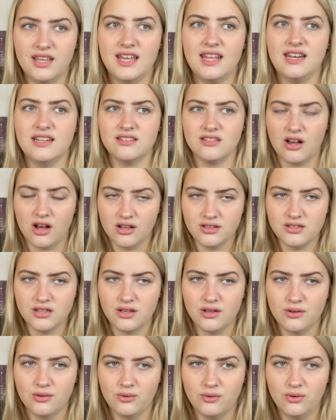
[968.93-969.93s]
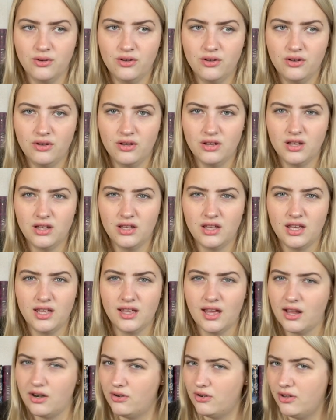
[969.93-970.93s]
It is also,
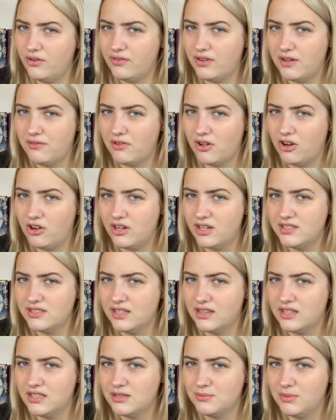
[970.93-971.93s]
I don't know if I've already said this,